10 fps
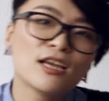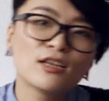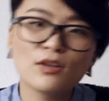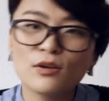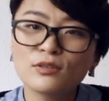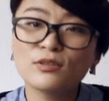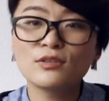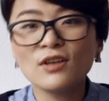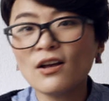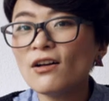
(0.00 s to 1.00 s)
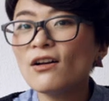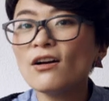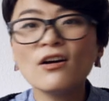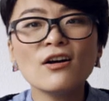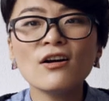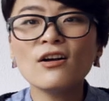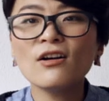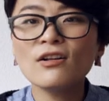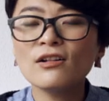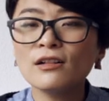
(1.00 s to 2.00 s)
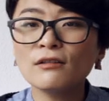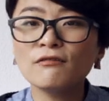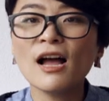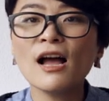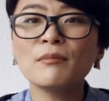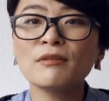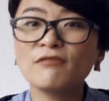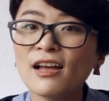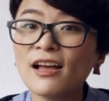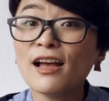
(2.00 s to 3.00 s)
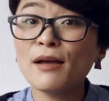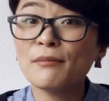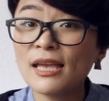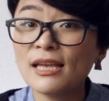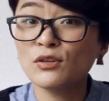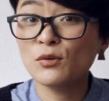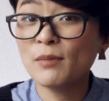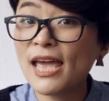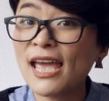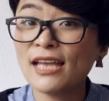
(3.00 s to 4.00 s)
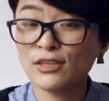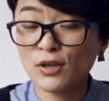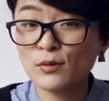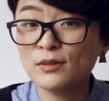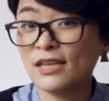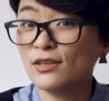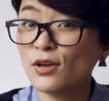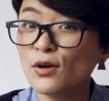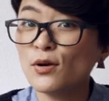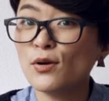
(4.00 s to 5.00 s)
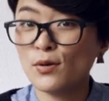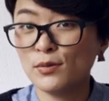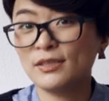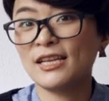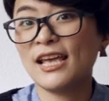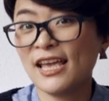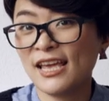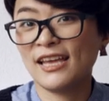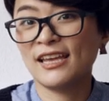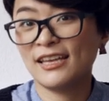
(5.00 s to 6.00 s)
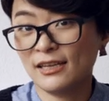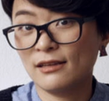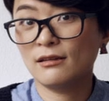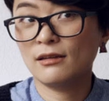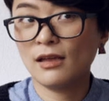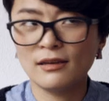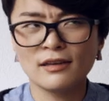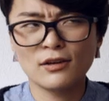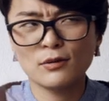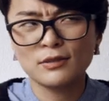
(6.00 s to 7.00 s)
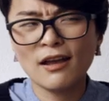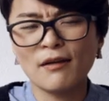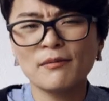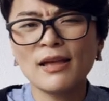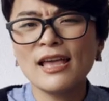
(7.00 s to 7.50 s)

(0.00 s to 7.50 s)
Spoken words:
Do, sol, fa, mi, do, te, do, te. And then it goes out.